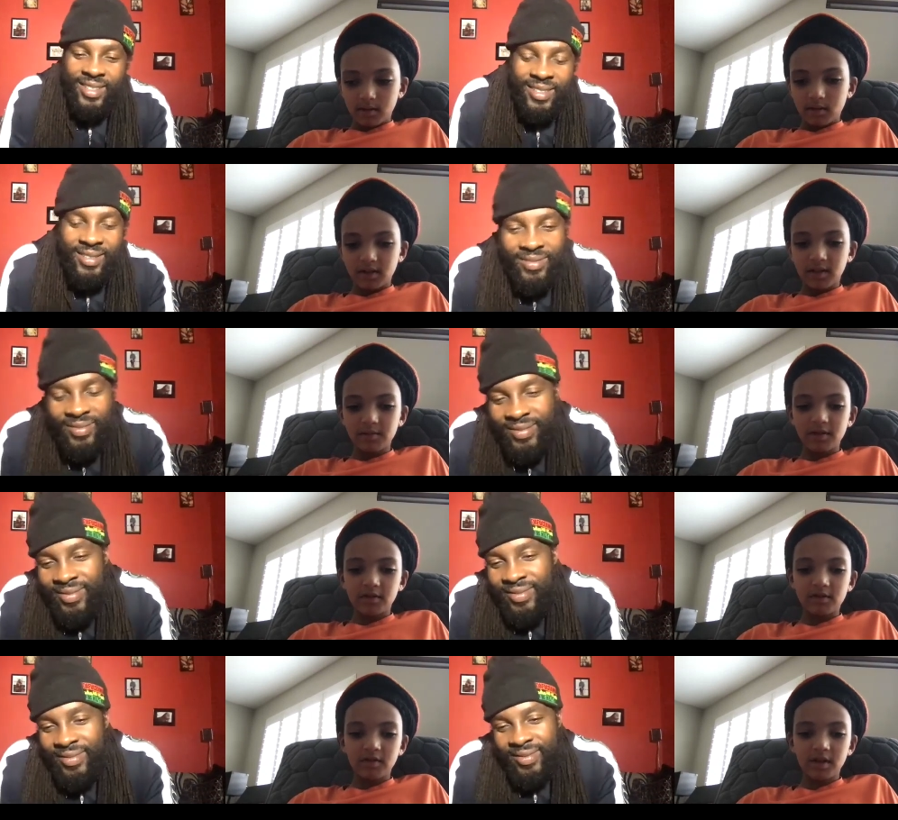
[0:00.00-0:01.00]
Speaker 1: seems so
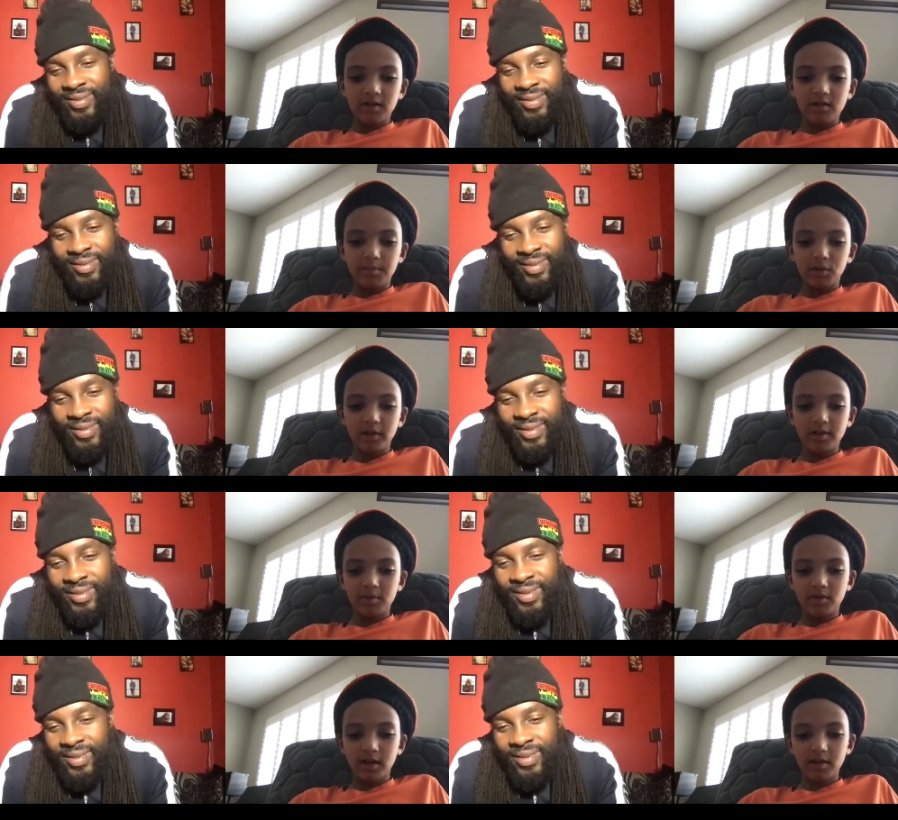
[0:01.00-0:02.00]
strange police
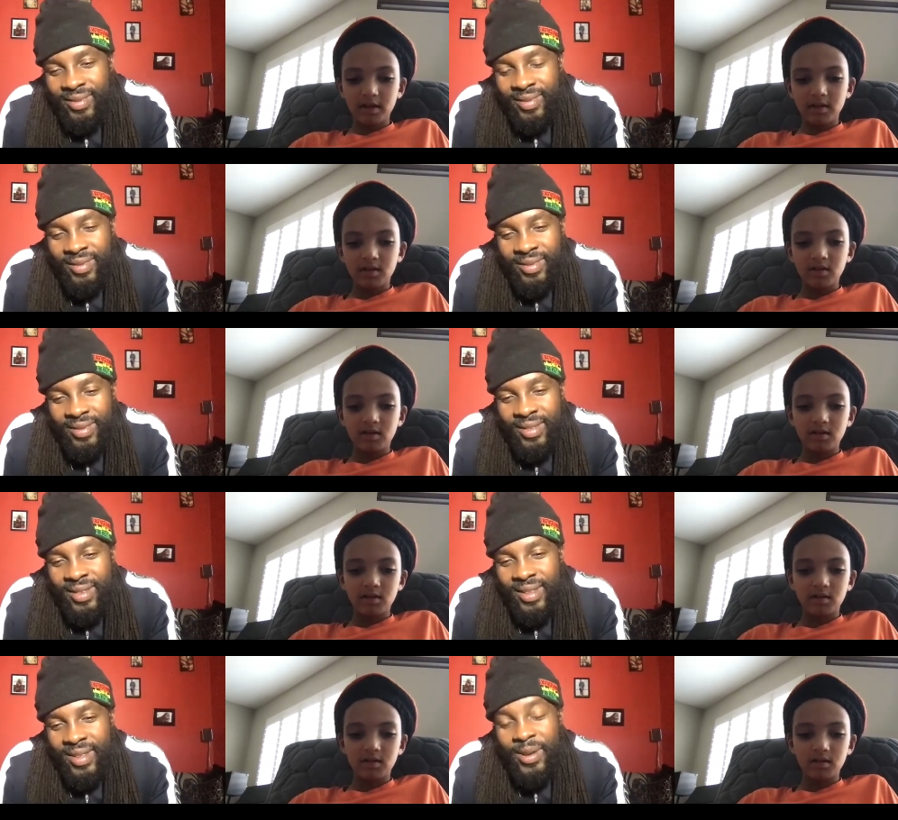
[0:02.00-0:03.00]
brutality
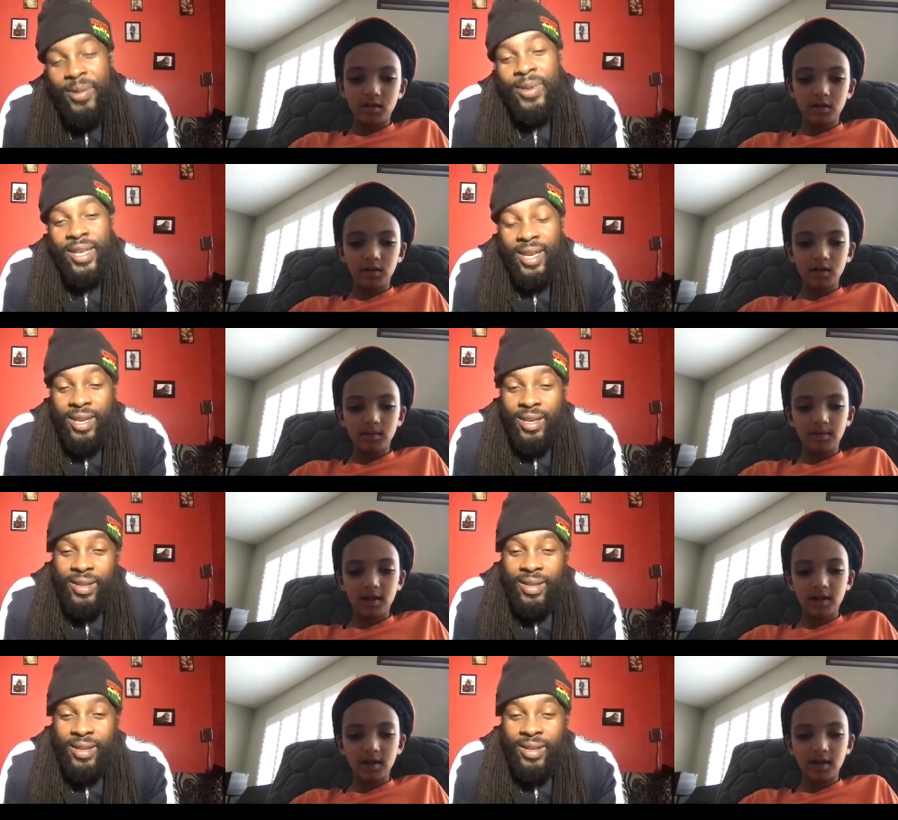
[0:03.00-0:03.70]
Speaker 2: okay